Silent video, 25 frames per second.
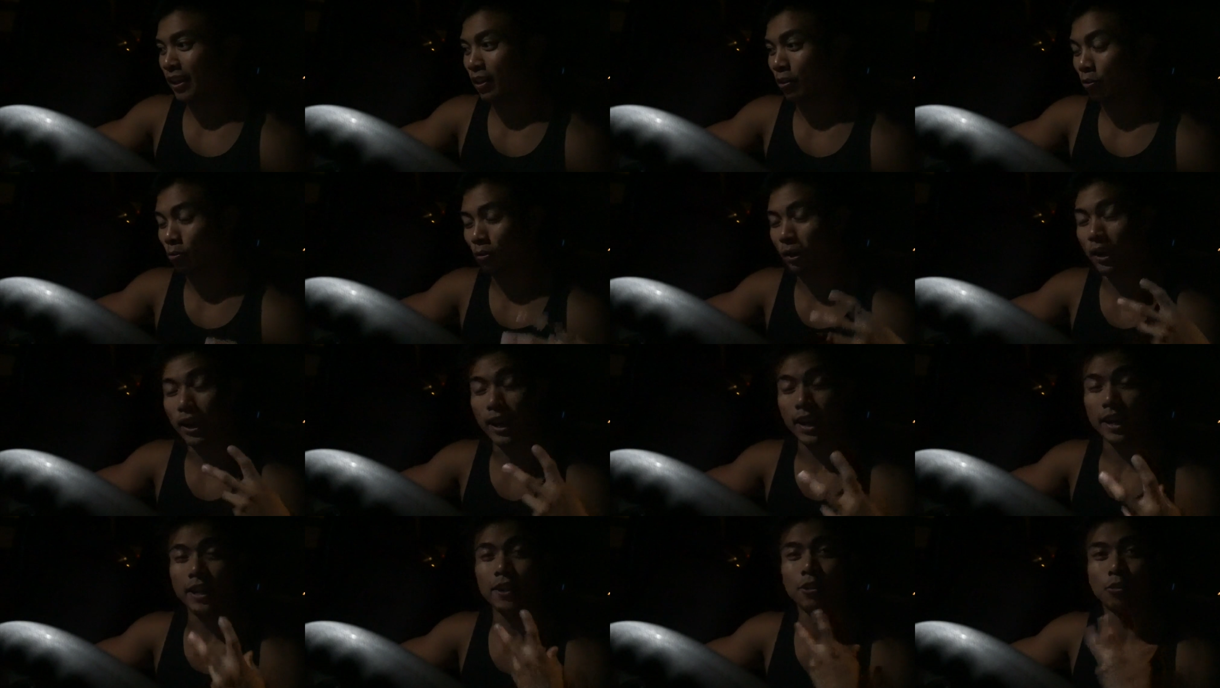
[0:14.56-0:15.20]

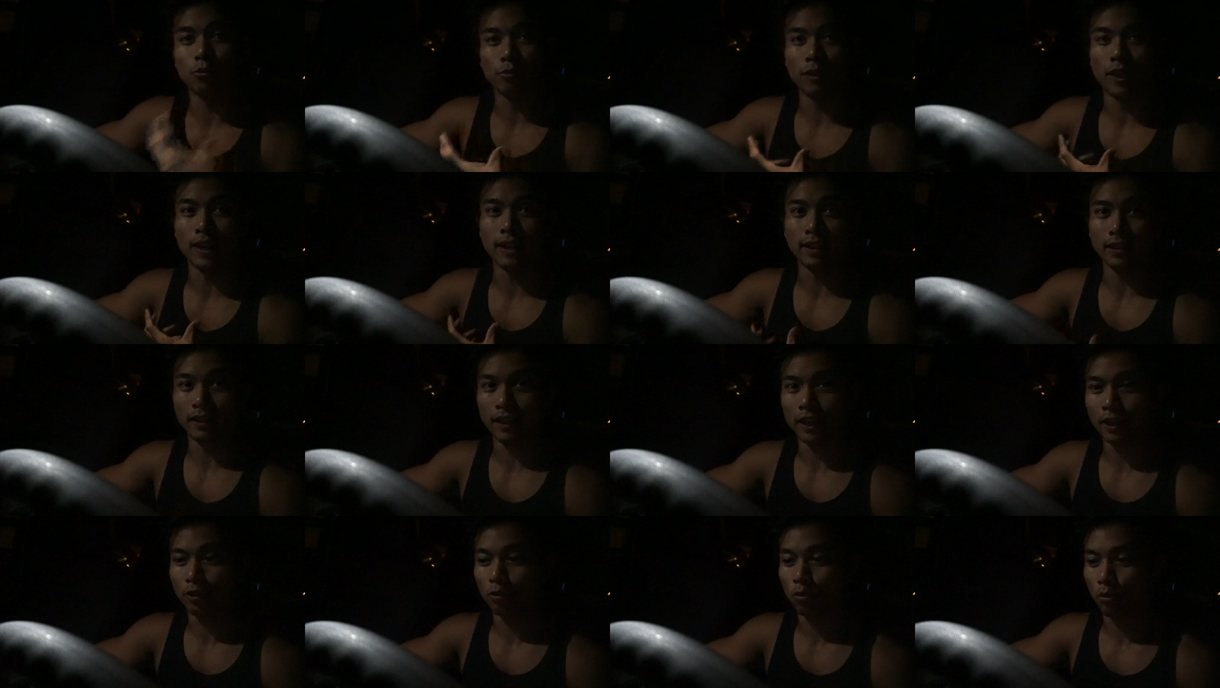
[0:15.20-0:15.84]
What a great
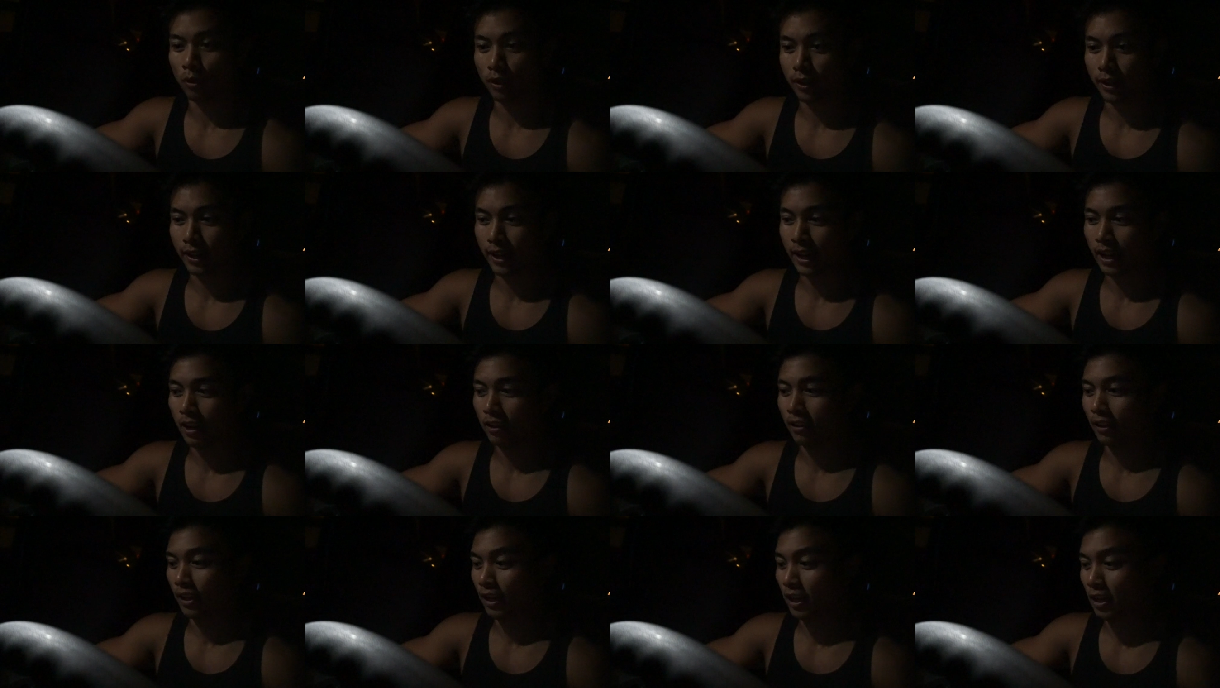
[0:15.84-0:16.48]
leg
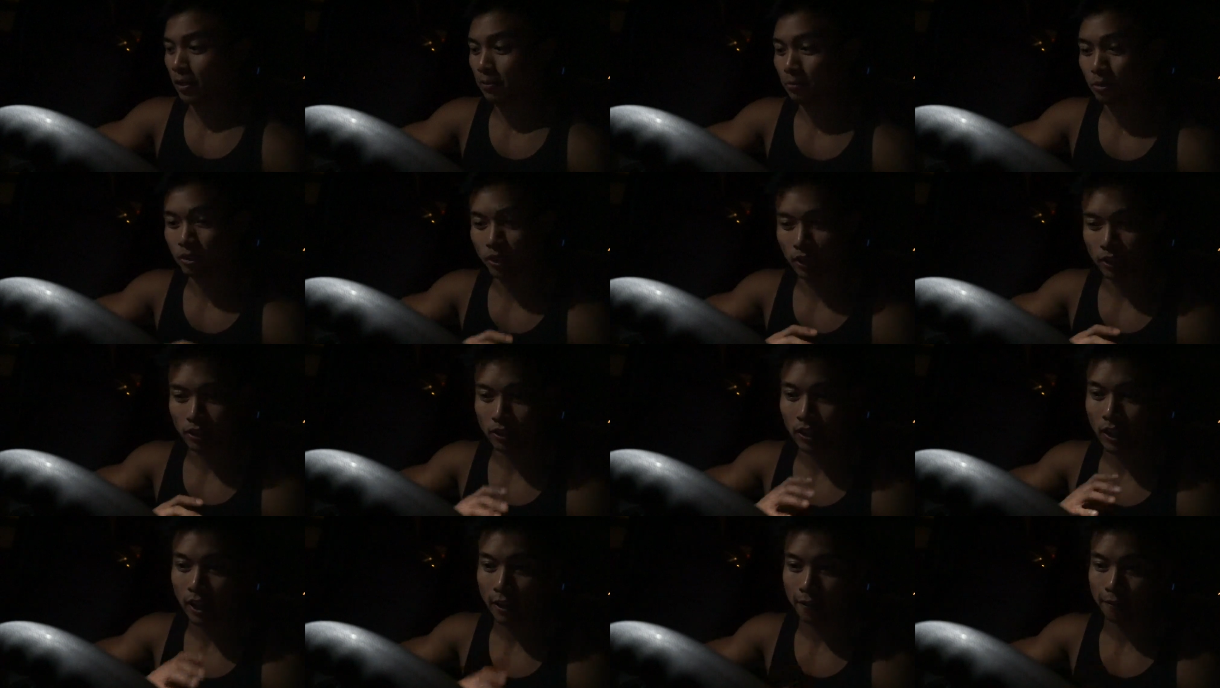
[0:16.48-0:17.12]
workout.
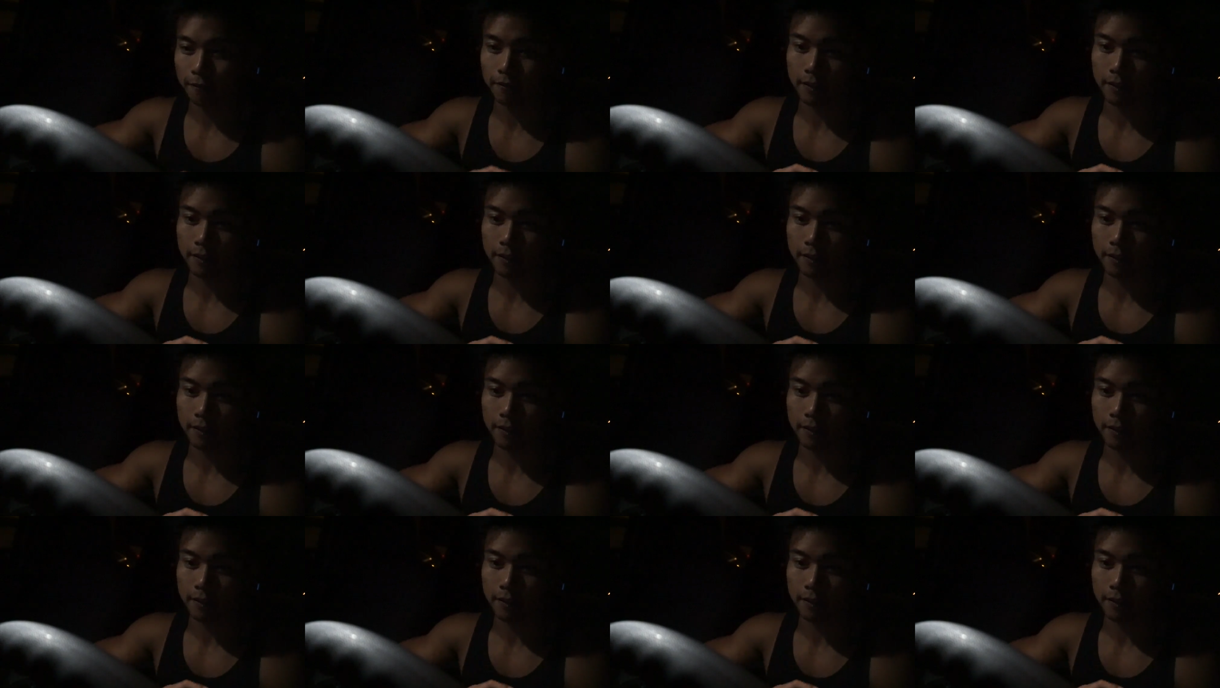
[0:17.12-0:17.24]
Just got